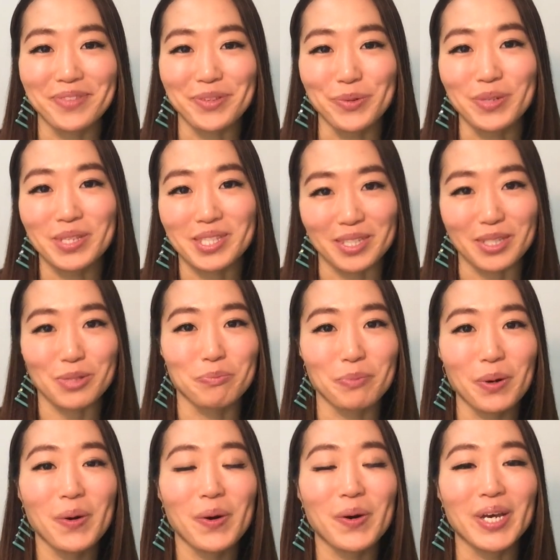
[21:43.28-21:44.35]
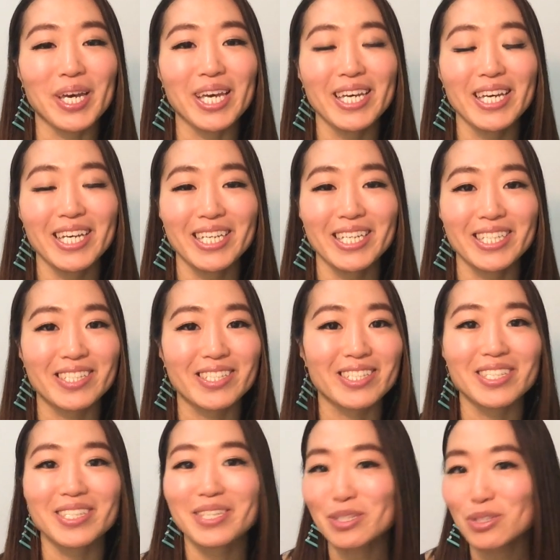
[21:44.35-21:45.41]
with this boy,
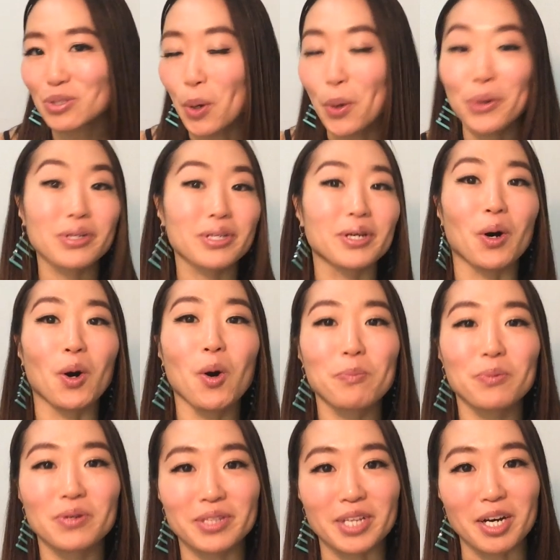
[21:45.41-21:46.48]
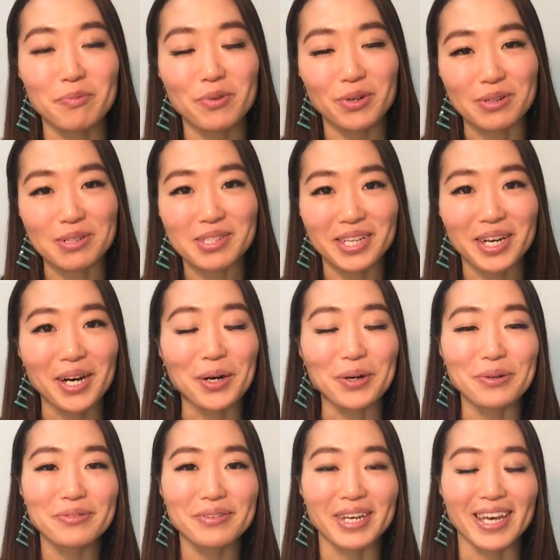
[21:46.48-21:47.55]
she totally opened up
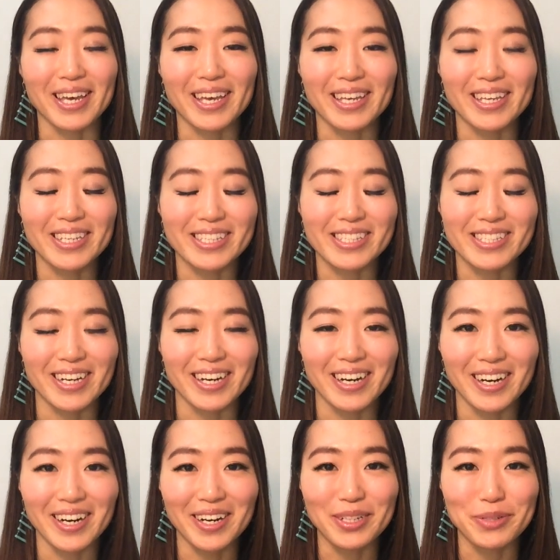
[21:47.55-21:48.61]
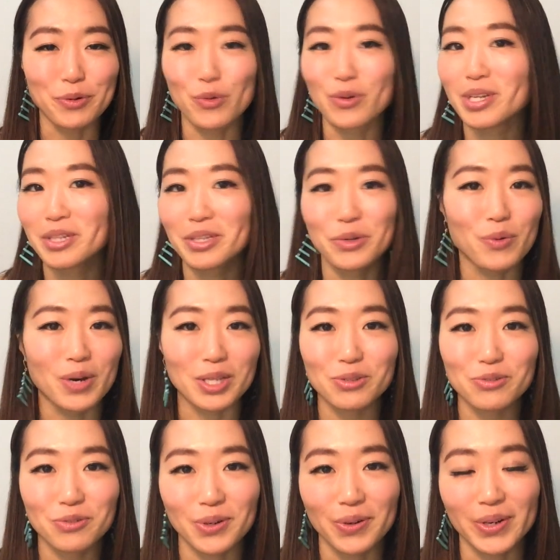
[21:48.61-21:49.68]
herself and really
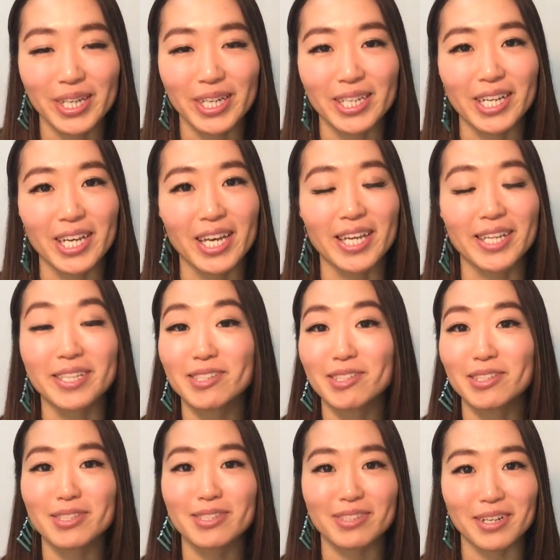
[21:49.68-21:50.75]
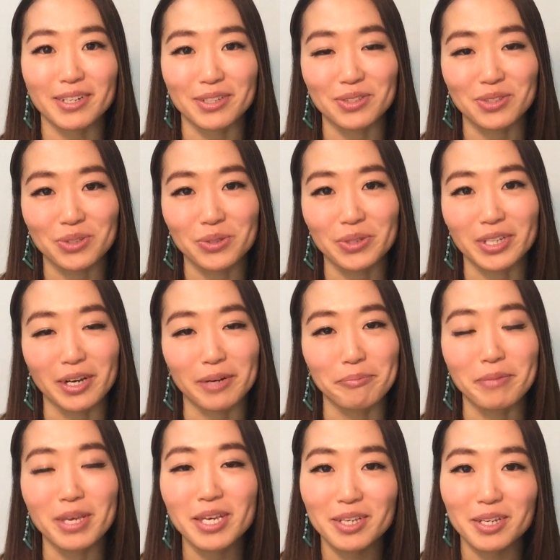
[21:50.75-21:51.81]
went for it. And she started doing a
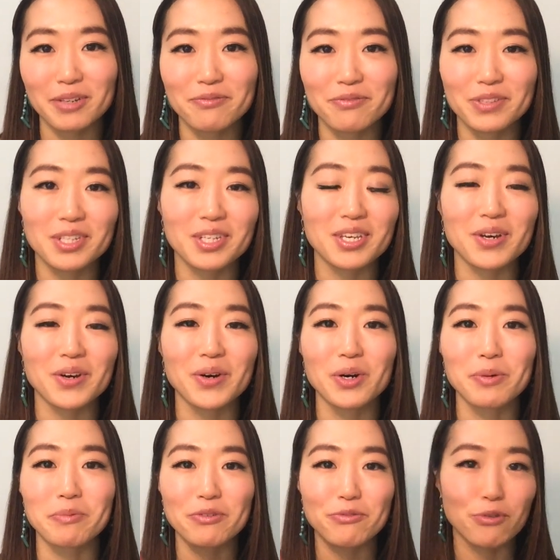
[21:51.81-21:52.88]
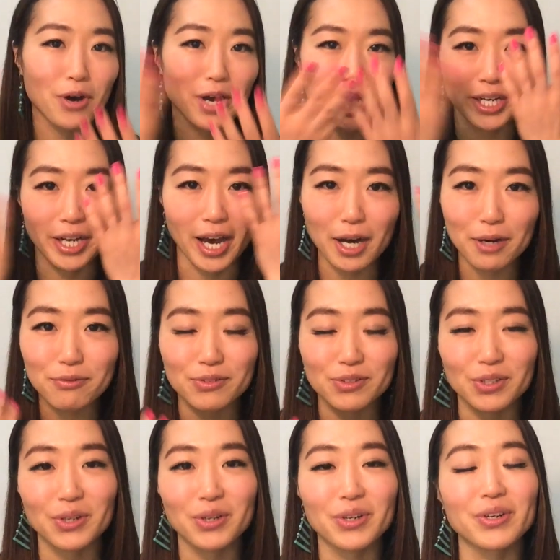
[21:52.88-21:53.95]
makeup video before and
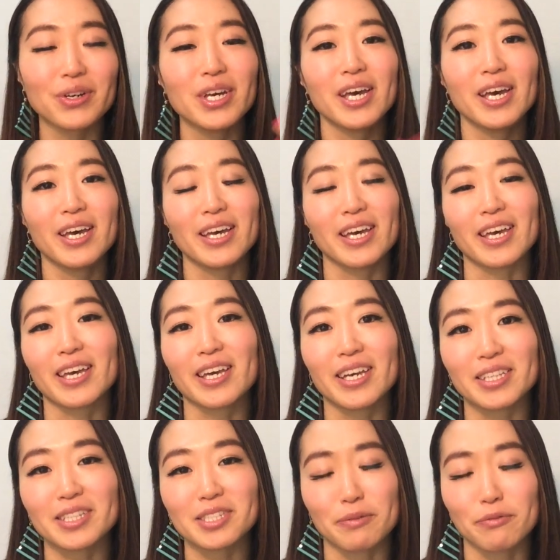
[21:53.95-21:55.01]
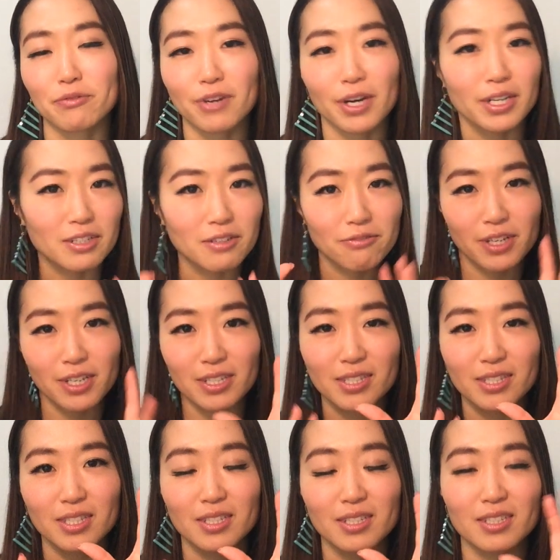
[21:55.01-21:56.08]
after, and some funny
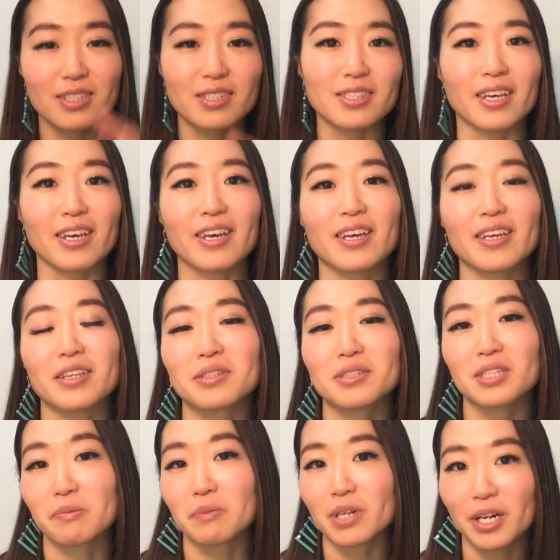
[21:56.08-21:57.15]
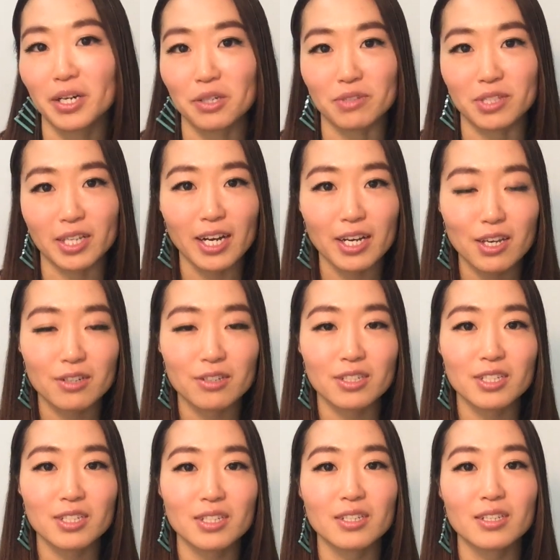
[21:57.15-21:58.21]
faces and some kind of
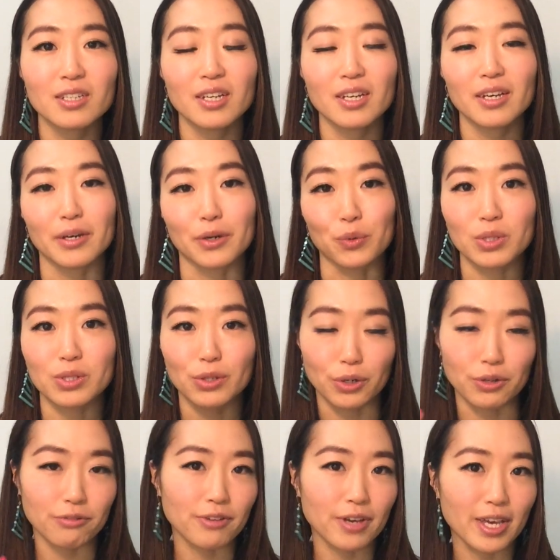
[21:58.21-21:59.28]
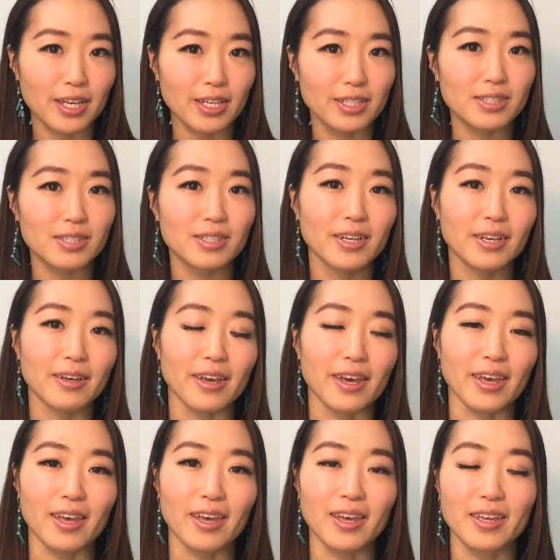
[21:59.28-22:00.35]
diary with her face.
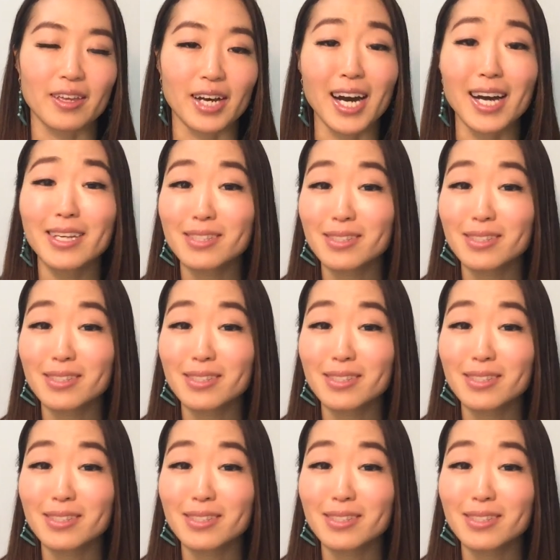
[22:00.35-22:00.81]
And I